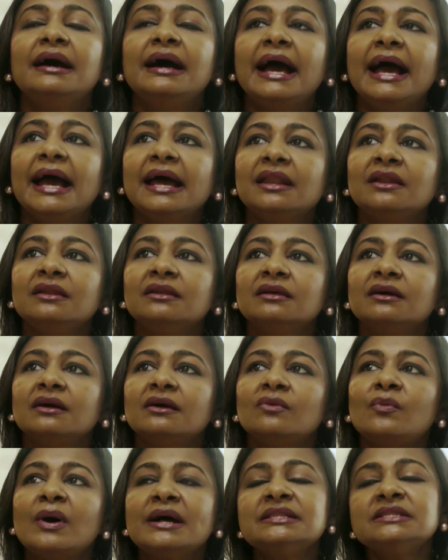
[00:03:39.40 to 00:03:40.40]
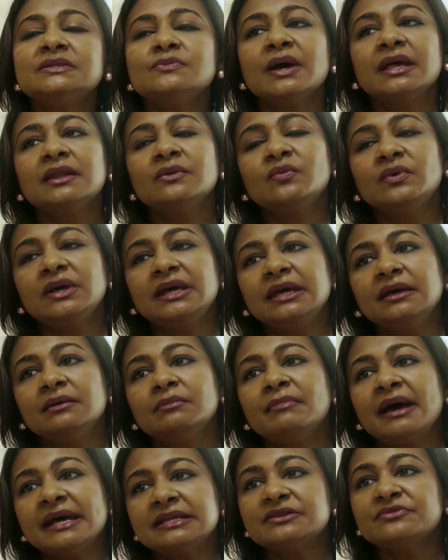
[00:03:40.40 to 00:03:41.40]
And once when we
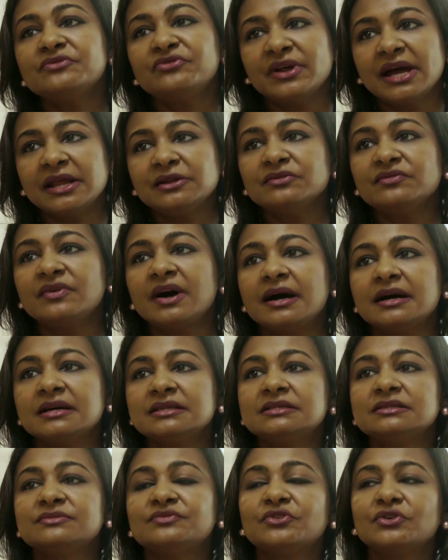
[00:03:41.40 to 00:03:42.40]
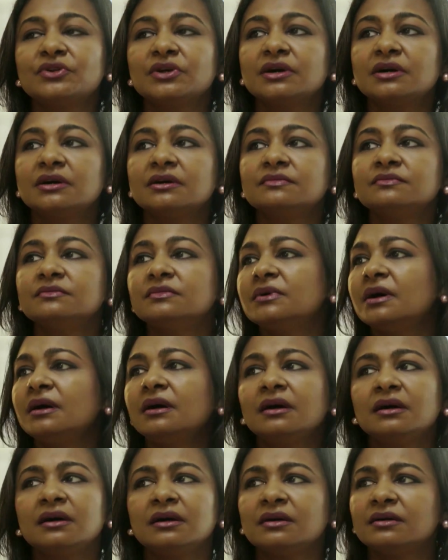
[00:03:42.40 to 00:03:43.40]
met a friend of ours for
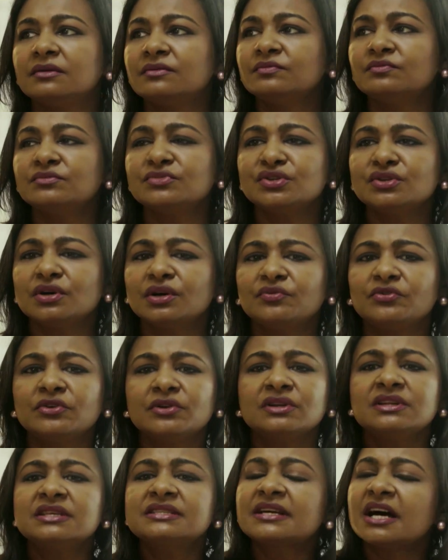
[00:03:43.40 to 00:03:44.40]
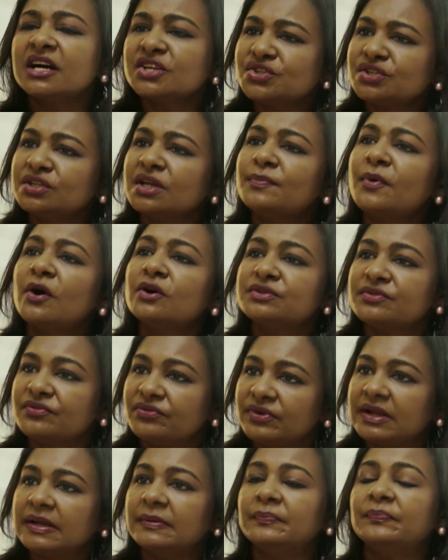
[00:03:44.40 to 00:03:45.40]
a discussion about a
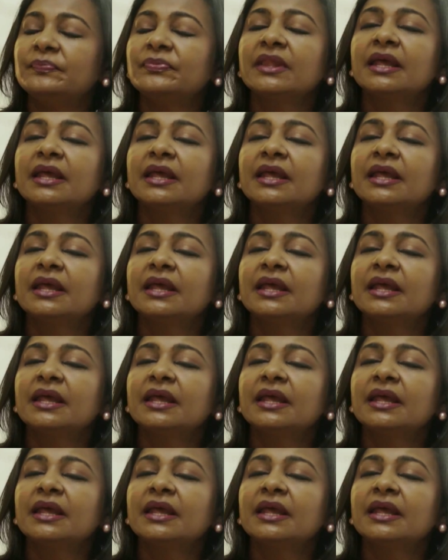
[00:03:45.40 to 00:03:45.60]
film,